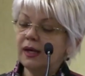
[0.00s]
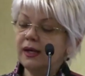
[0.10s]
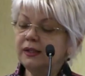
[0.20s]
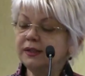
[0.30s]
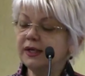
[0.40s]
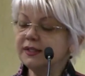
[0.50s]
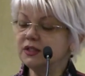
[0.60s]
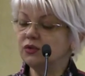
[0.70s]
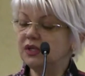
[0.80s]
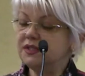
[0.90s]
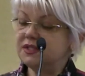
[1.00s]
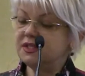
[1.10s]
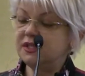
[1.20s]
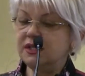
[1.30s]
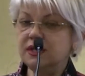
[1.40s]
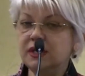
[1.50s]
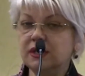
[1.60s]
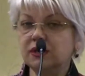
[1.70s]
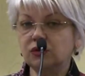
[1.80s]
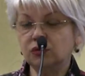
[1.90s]
And as you can
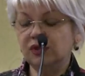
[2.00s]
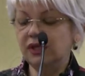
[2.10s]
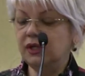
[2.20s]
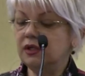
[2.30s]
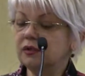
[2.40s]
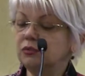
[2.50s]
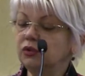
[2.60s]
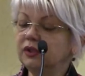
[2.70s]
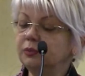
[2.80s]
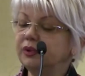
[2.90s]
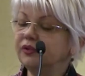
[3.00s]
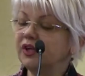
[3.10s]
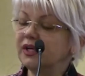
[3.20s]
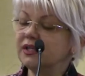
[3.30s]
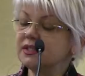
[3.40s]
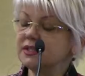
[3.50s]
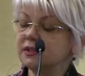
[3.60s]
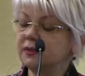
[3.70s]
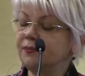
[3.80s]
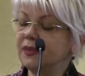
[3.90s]
see today, multiple drugs
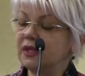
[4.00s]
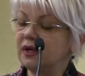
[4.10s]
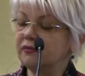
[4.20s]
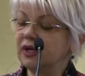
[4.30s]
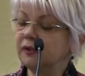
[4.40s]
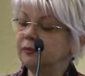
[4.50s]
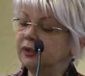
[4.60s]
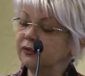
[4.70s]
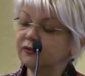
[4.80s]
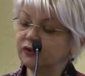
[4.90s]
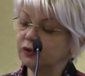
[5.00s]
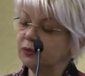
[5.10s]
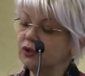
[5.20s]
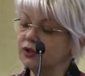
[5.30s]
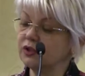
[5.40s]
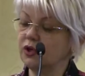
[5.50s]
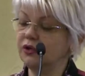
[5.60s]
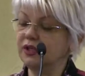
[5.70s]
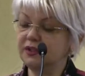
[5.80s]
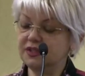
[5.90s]
uh, available for most
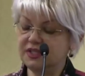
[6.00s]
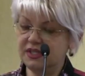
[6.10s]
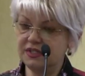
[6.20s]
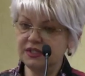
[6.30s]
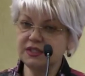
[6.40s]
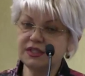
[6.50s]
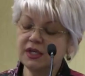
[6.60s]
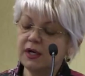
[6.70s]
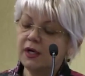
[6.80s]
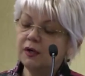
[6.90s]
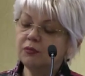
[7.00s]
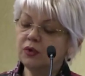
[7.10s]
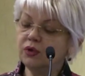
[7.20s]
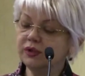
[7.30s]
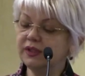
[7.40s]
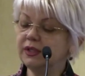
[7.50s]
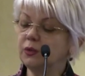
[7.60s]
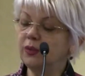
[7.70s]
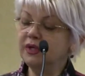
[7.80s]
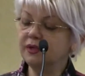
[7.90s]
chronic diseases, more
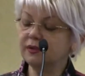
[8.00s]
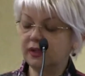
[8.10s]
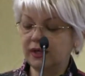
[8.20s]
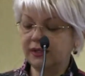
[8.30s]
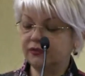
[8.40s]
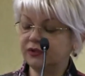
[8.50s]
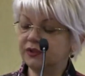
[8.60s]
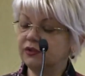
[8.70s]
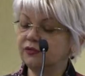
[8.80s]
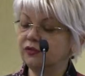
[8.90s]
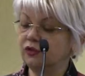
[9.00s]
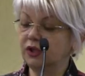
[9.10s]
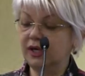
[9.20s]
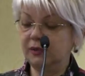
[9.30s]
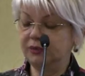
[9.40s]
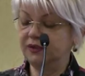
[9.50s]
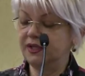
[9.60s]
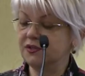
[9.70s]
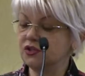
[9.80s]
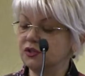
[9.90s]
than 100 for
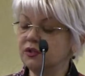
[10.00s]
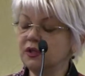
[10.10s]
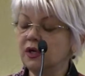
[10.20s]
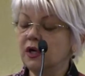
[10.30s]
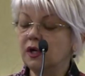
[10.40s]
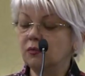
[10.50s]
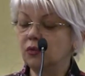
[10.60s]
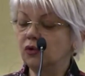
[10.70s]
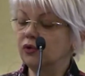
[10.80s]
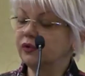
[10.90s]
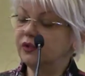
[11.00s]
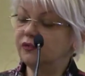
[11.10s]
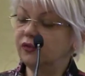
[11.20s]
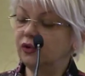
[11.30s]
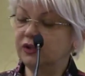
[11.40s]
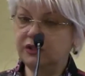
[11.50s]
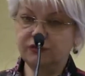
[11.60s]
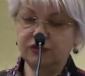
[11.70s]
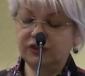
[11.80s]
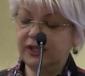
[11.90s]
hypertension, more than 14
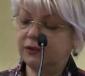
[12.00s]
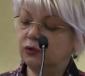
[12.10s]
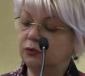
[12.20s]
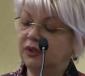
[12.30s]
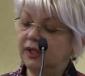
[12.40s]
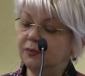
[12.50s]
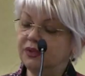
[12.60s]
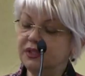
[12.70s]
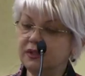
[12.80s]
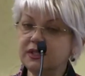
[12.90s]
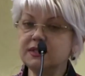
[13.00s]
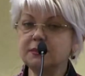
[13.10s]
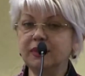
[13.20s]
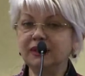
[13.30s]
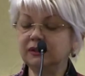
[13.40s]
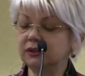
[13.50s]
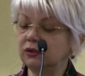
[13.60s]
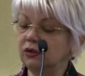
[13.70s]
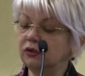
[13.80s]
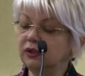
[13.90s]
for type 2 diabetes, but
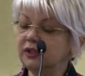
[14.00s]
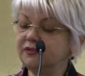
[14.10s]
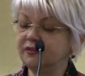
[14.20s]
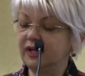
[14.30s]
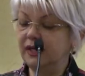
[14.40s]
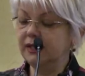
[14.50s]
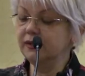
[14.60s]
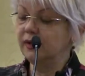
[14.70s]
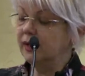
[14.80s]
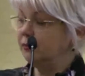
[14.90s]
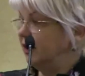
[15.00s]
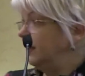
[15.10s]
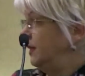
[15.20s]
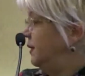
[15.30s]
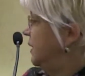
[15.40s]
only five. But I